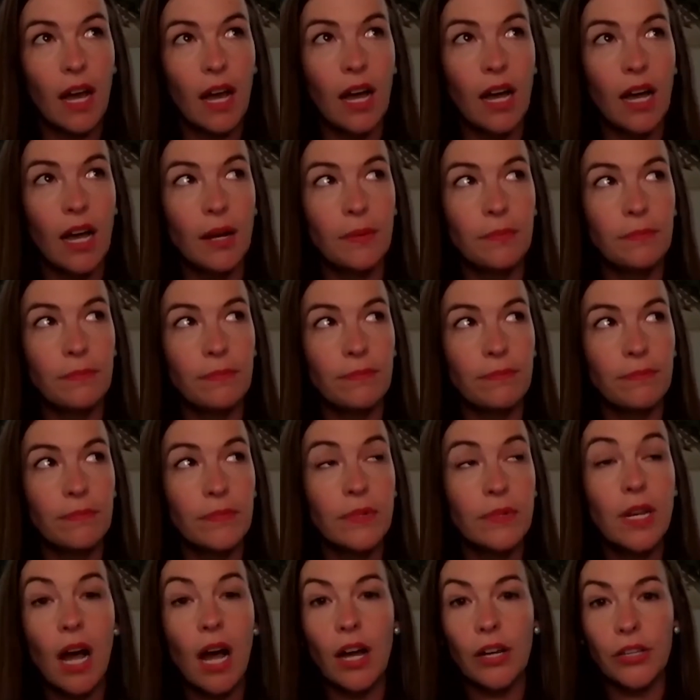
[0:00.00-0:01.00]

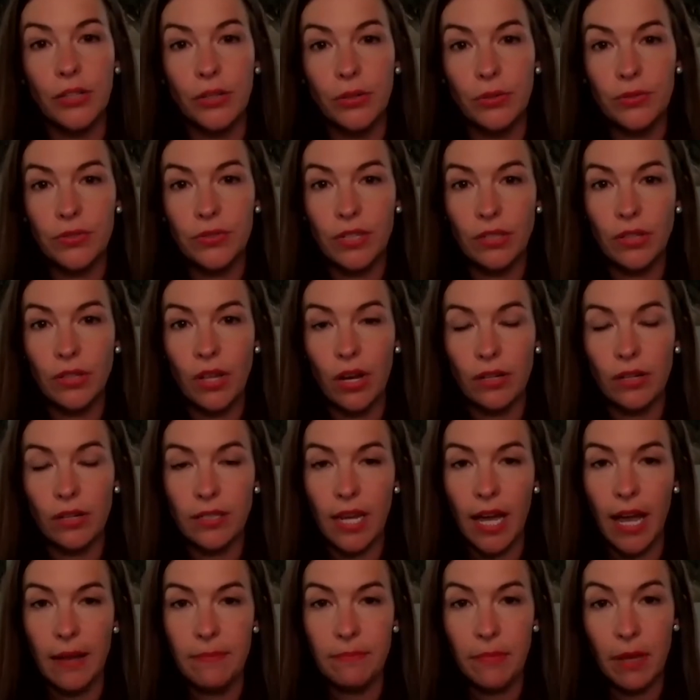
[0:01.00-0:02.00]
not used in a long
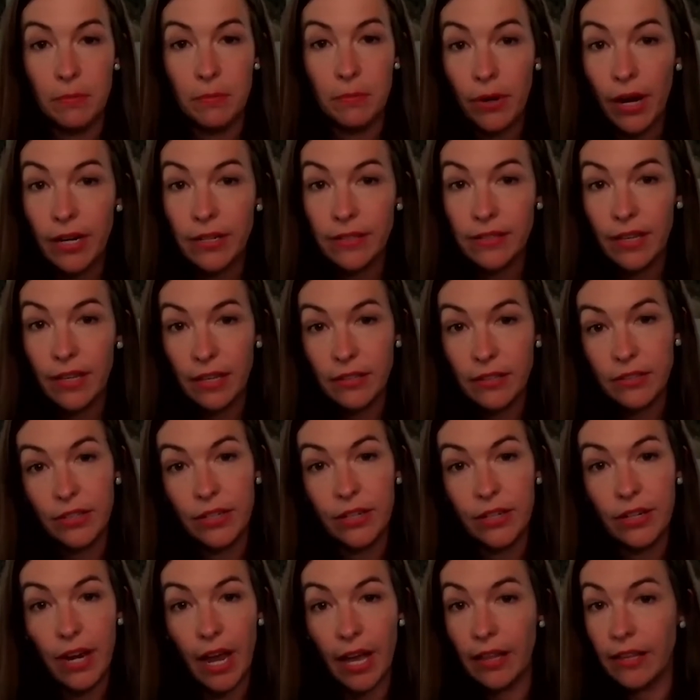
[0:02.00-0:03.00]
time. My
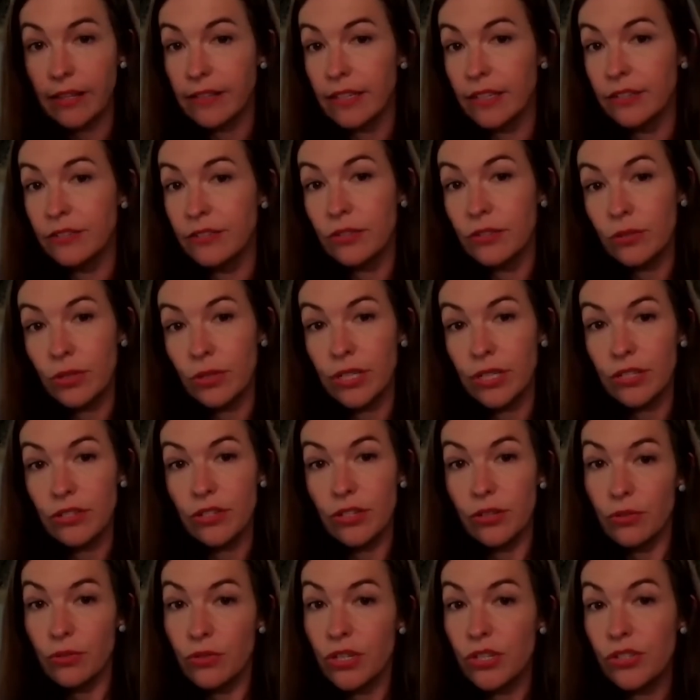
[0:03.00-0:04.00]
predecessor, Alexandra Deutsch,
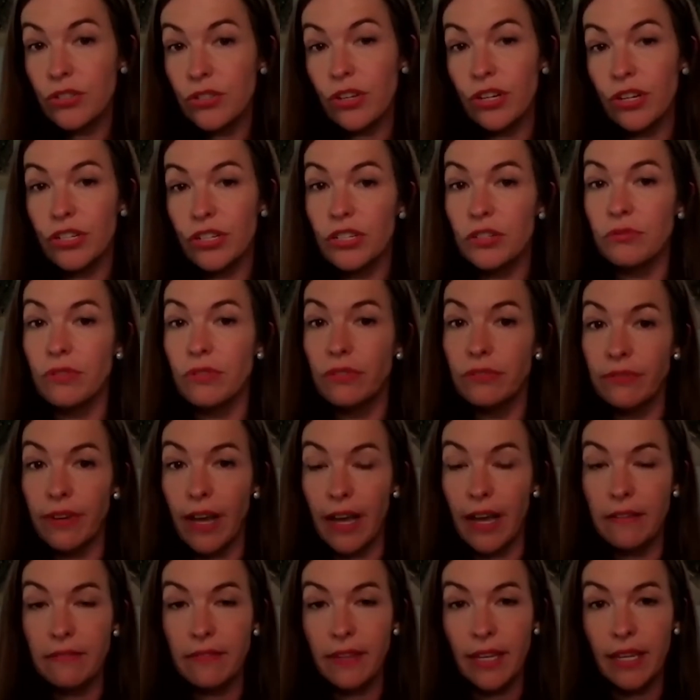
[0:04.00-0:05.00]
she started to
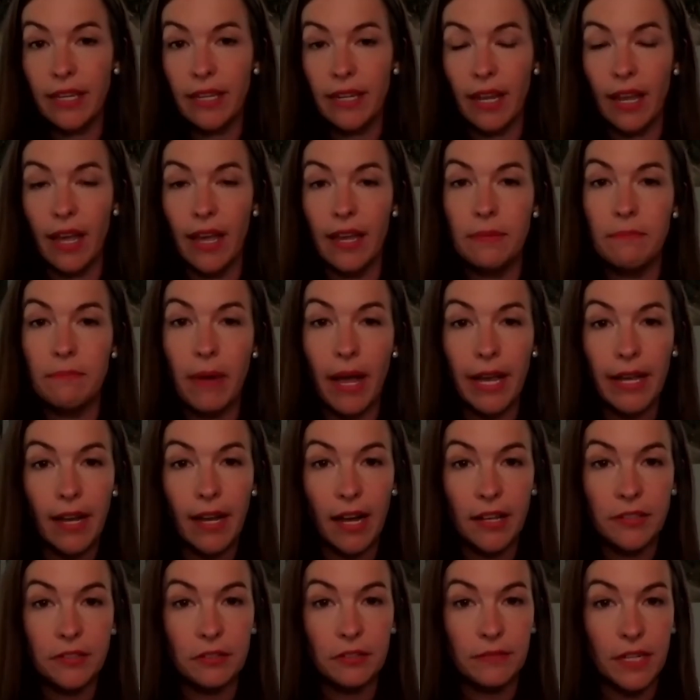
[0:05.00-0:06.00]
revive it. And my
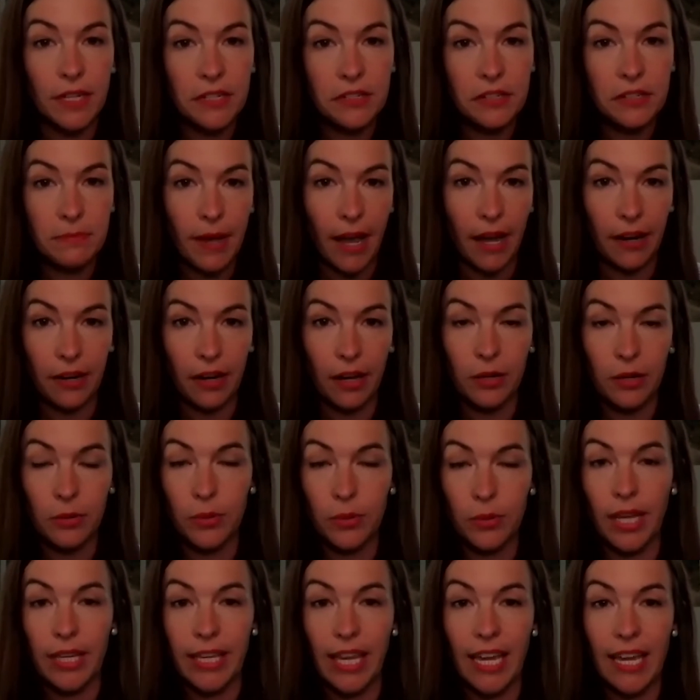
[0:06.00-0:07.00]
conservation background,
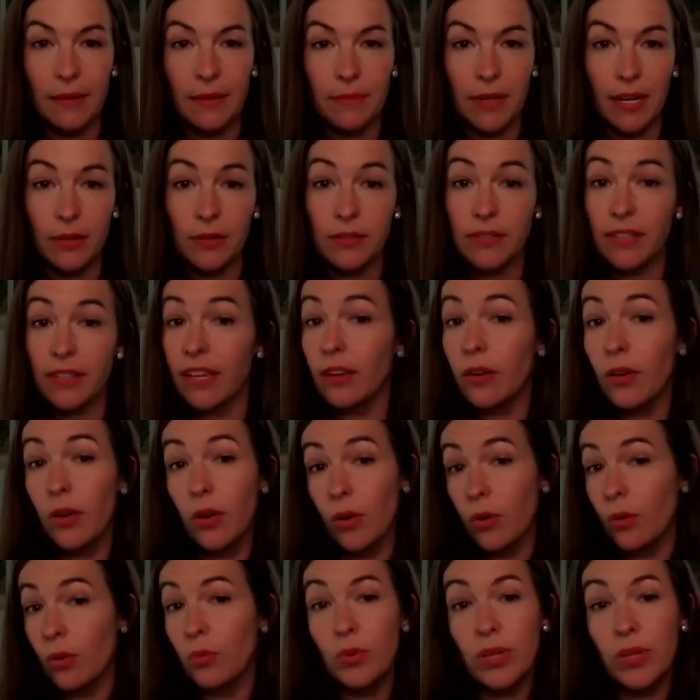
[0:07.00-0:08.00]
when I came in, I was like,
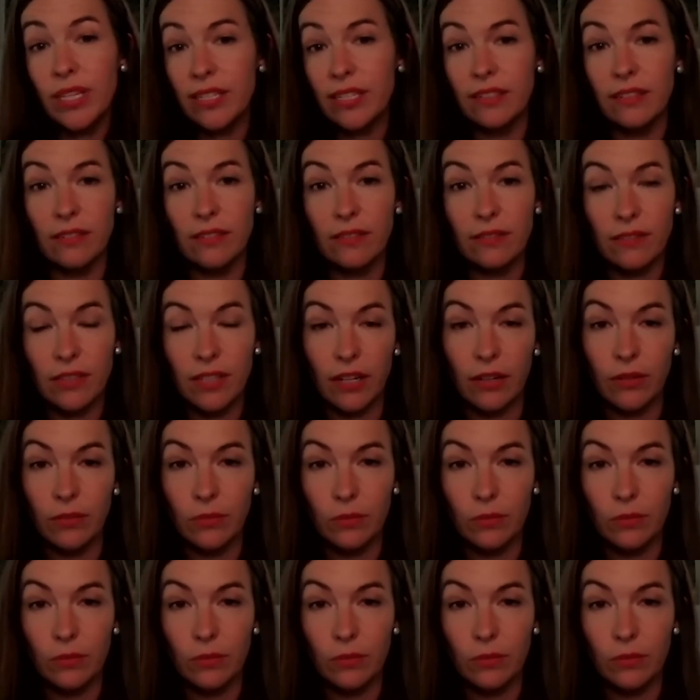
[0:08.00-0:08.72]
we can